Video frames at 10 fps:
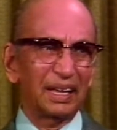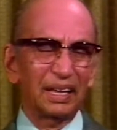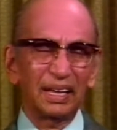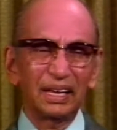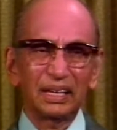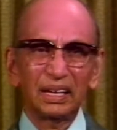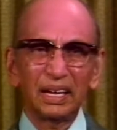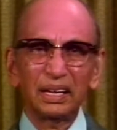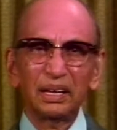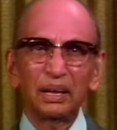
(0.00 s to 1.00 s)
He
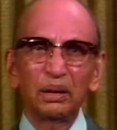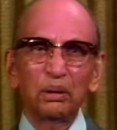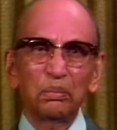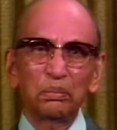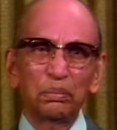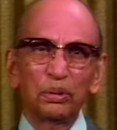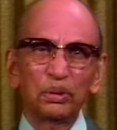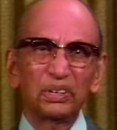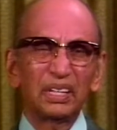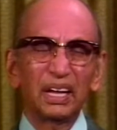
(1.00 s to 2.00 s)
says,
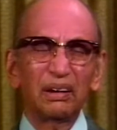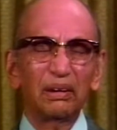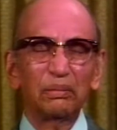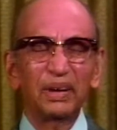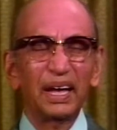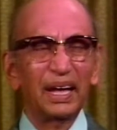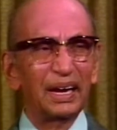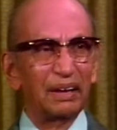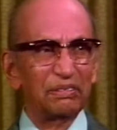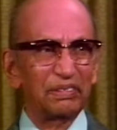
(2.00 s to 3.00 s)
Bose, there will be
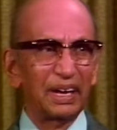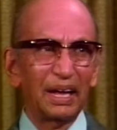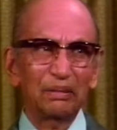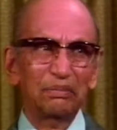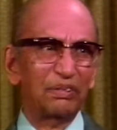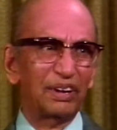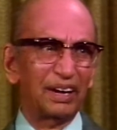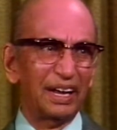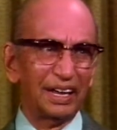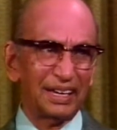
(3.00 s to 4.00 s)
enough time for
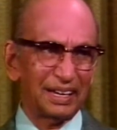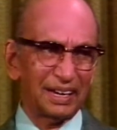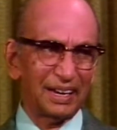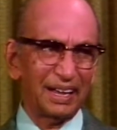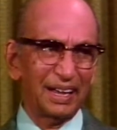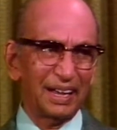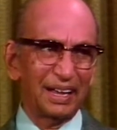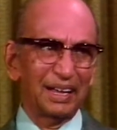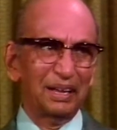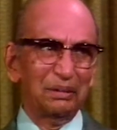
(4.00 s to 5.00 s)
rest
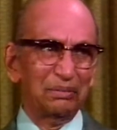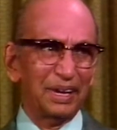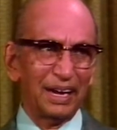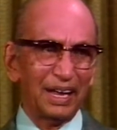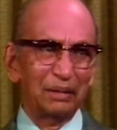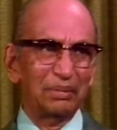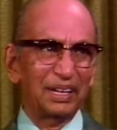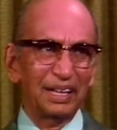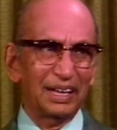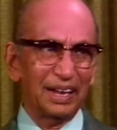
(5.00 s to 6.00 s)
when I am
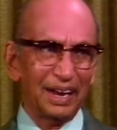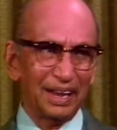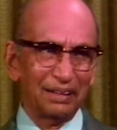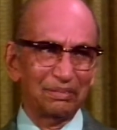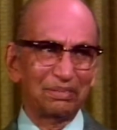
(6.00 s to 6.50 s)
in the grave.